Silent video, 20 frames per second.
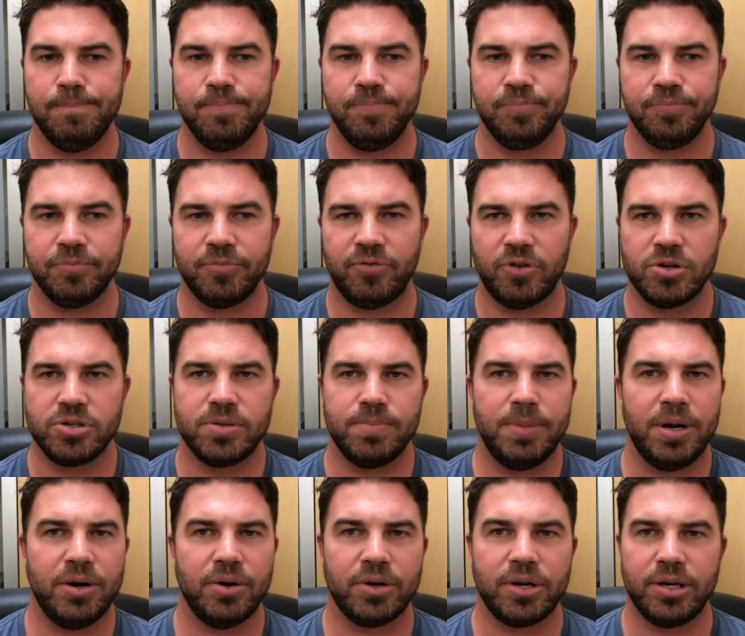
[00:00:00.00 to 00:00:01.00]
First
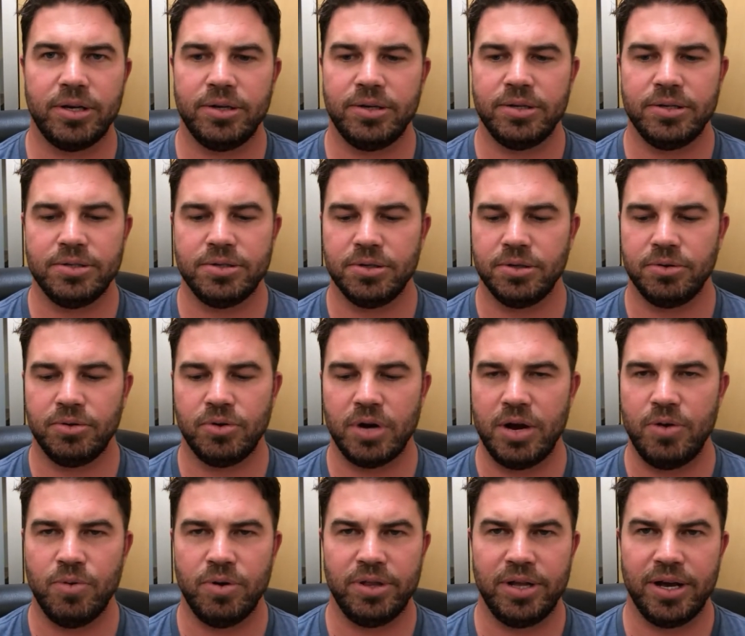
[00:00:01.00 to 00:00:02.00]
American is a great one.
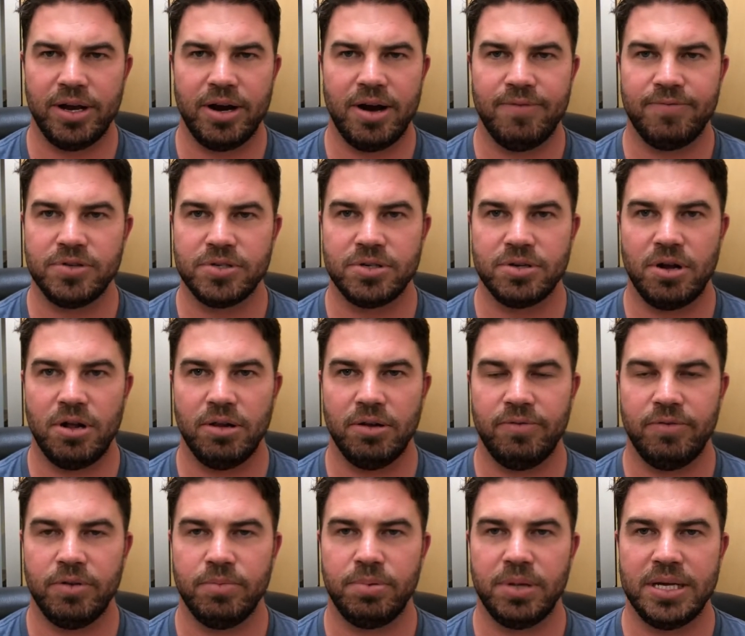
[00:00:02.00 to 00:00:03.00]
They got offices all over the
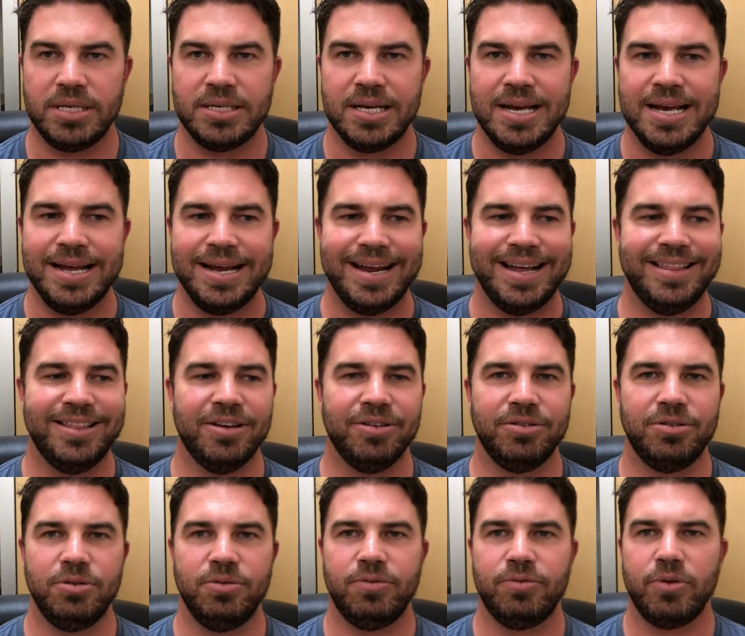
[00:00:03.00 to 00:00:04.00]
place, and they'll do
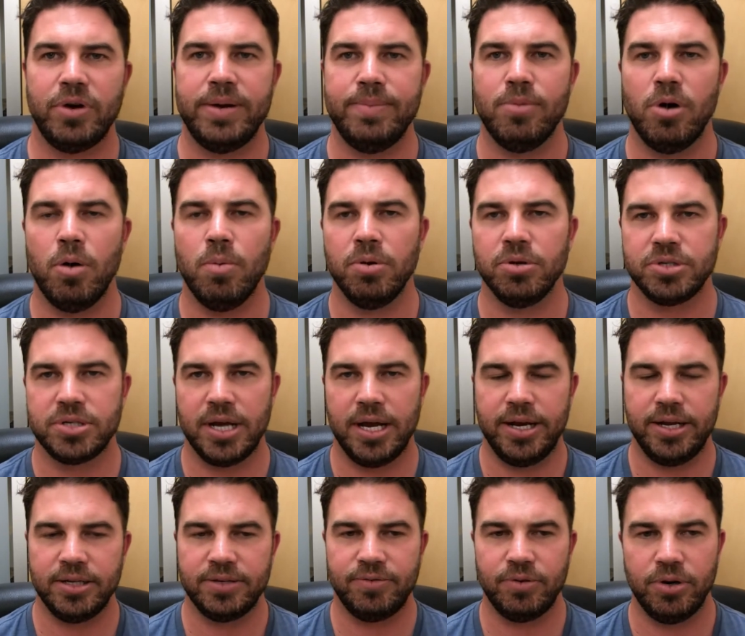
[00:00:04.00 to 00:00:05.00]
free mobile signings
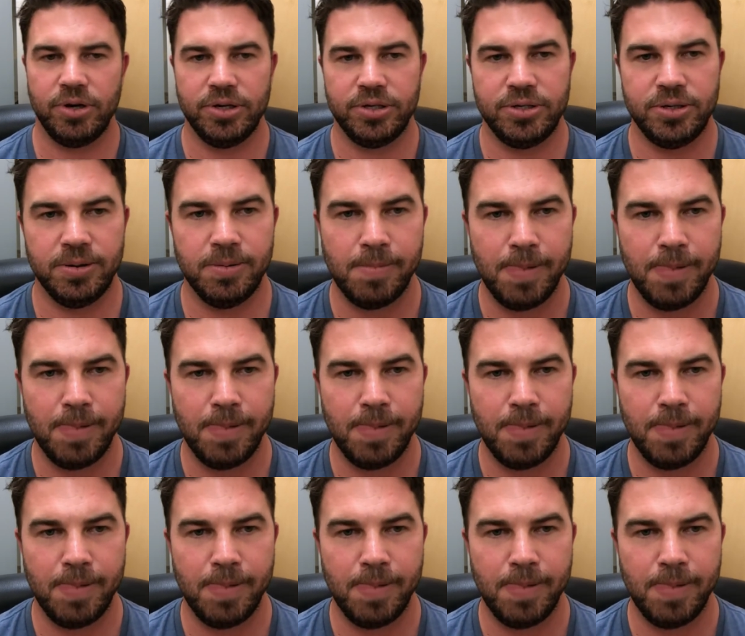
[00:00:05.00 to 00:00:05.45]
for you too.